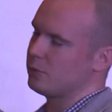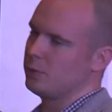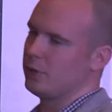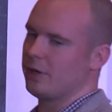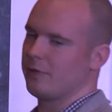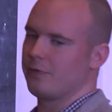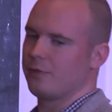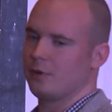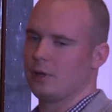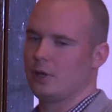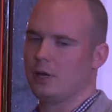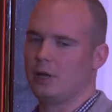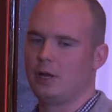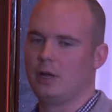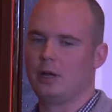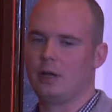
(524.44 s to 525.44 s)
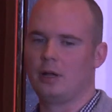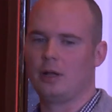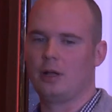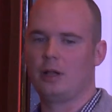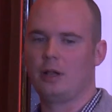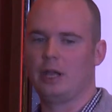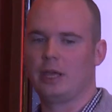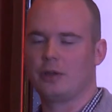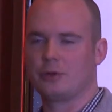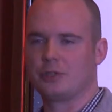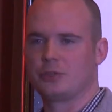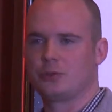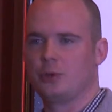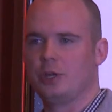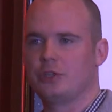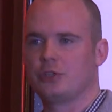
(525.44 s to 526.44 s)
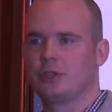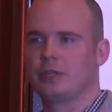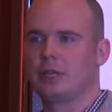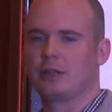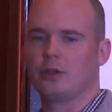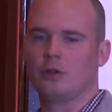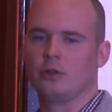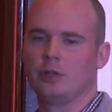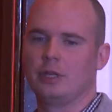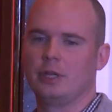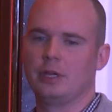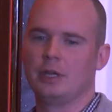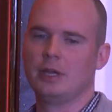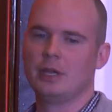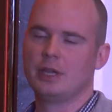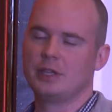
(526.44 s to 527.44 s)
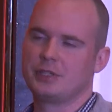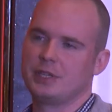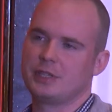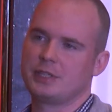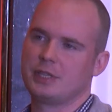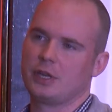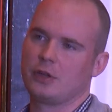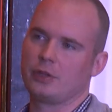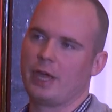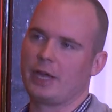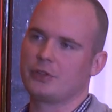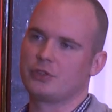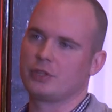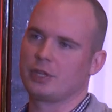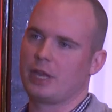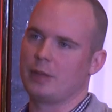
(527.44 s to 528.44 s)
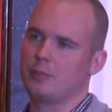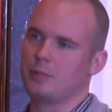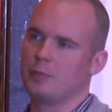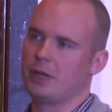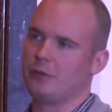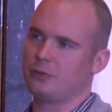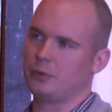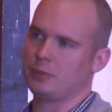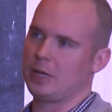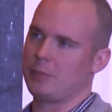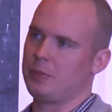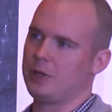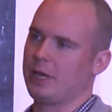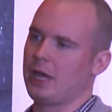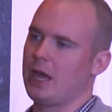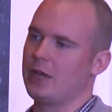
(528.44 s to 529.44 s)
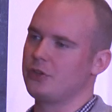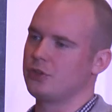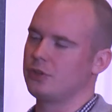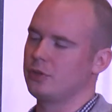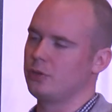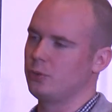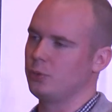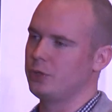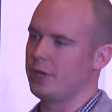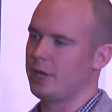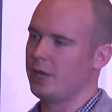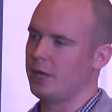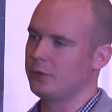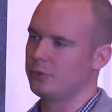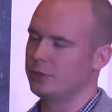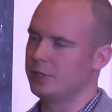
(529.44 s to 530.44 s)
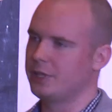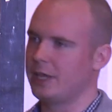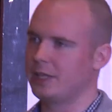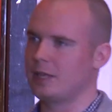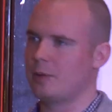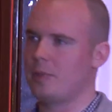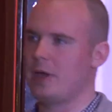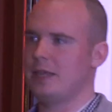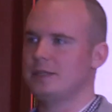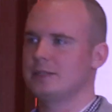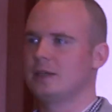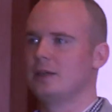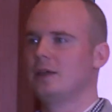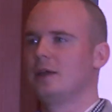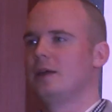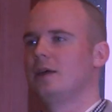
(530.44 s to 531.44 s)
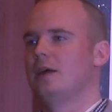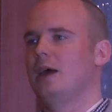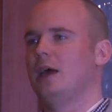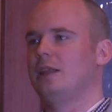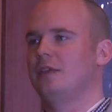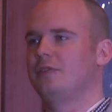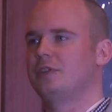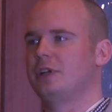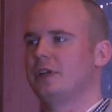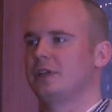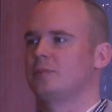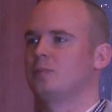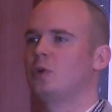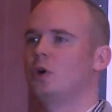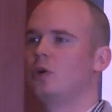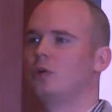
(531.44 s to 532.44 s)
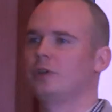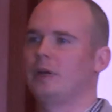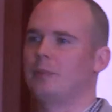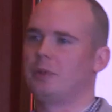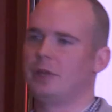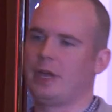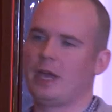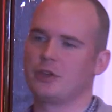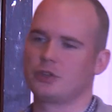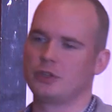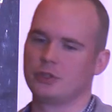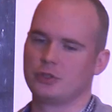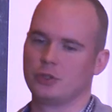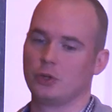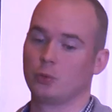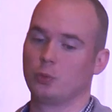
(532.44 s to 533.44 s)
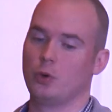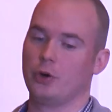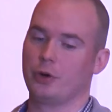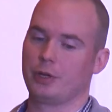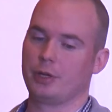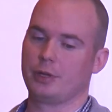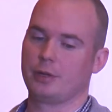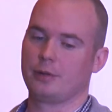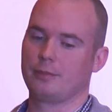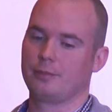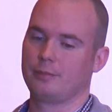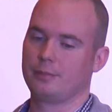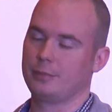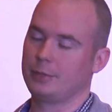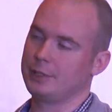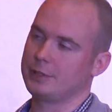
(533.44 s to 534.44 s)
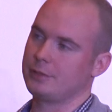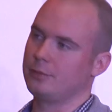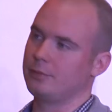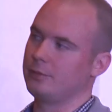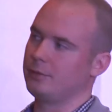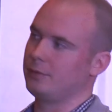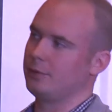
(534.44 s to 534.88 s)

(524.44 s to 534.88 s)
we have like restriction that only 60 connections can be made from the application to the database, and if there is more, the application is not working. So